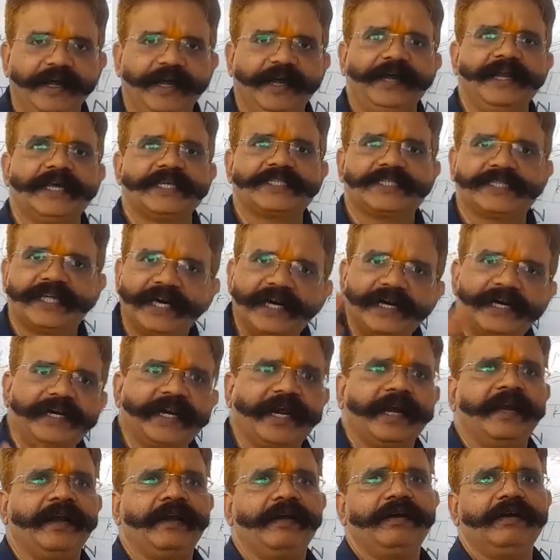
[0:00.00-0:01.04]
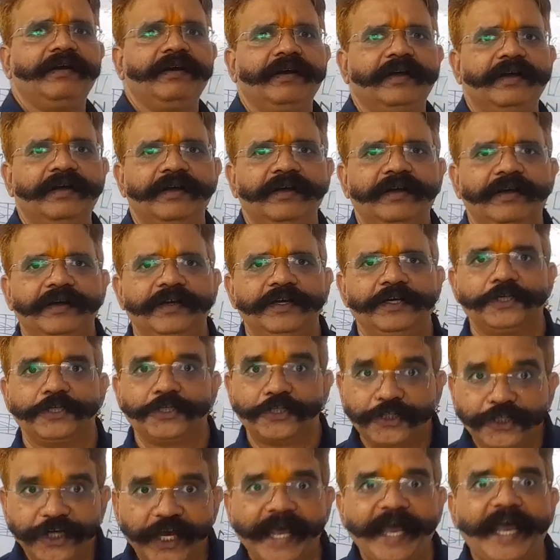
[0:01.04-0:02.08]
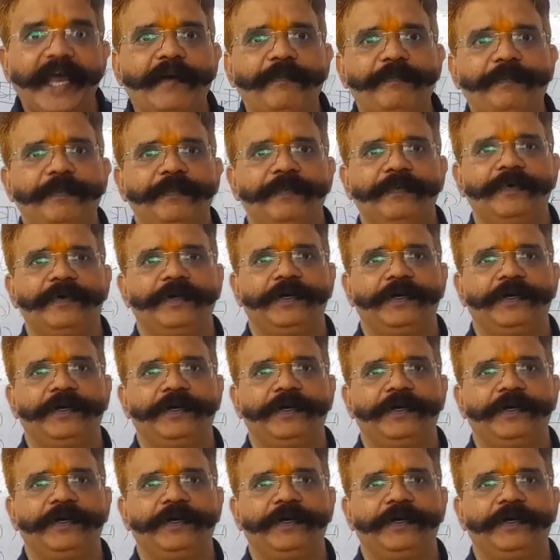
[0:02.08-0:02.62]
in a certain shape,